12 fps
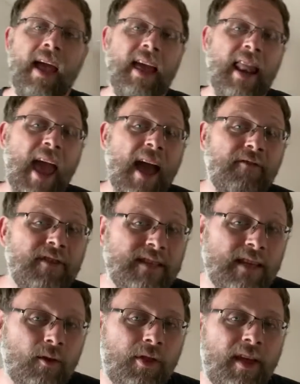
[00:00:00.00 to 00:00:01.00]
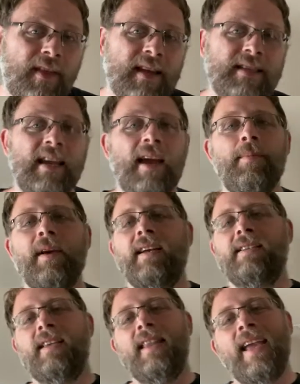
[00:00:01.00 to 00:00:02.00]
in every single thing they say
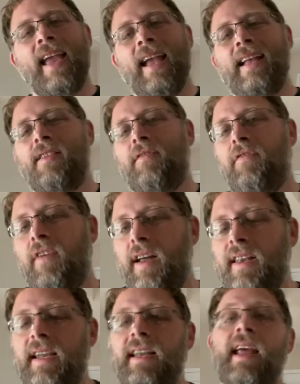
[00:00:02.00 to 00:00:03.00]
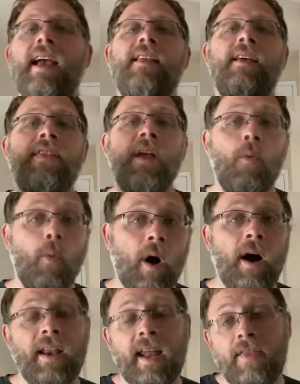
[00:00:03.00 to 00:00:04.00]
because then they can't get the funding that they
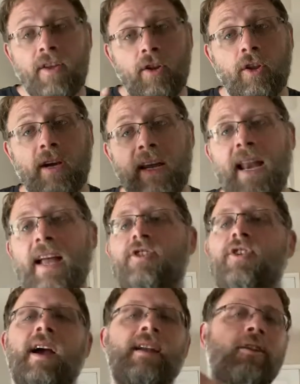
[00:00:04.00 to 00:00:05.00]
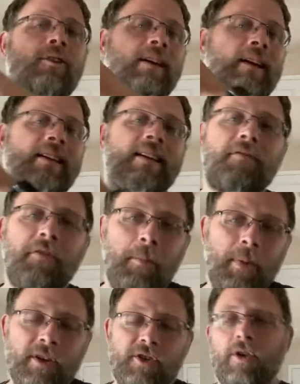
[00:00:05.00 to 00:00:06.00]
want. And they're looking at trying to look at a different
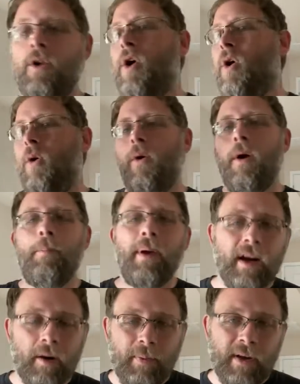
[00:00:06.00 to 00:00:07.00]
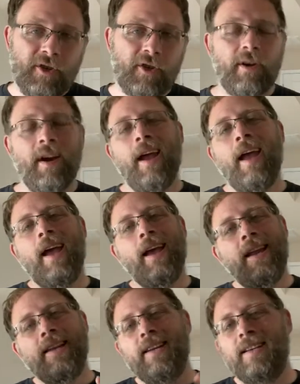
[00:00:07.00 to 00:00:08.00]
picture or a bigger picture
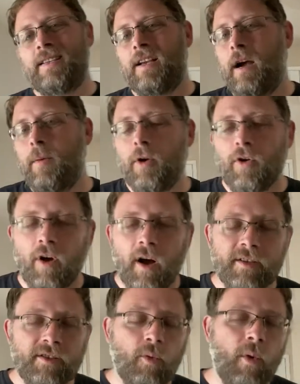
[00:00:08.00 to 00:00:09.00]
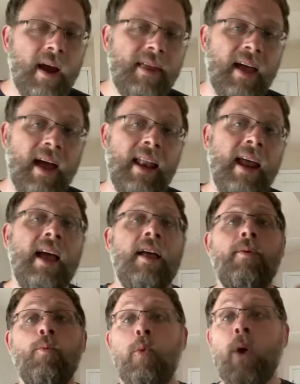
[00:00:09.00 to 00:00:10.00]
and it doesn't come across the way that
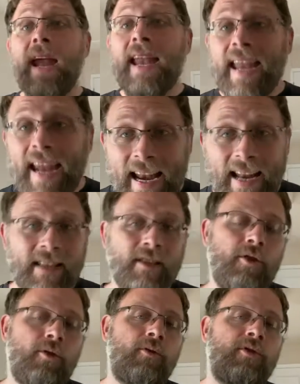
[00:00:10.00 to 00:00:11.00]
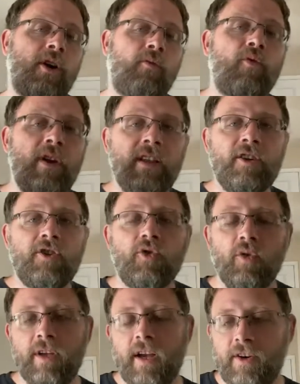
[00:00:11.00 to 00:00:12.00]
we need it to to really
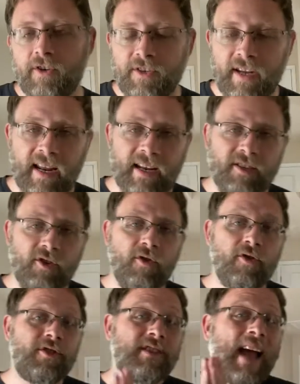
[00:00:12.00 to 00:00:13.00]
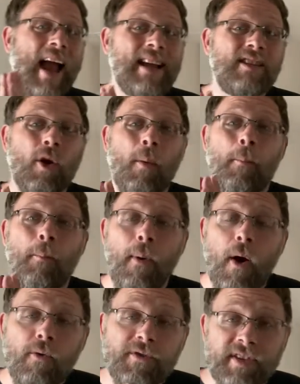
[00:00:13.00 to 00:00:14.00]
truly understand it. So there's science on
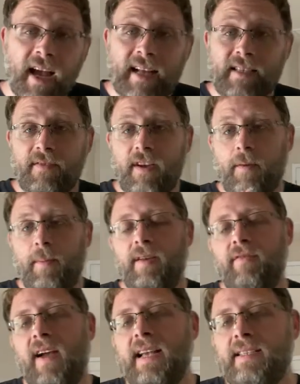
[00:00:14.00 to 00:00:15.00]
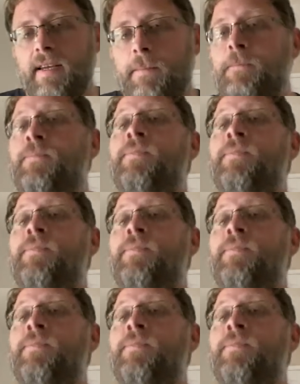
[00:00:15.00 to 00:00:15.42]
both sides of intermittent fasting.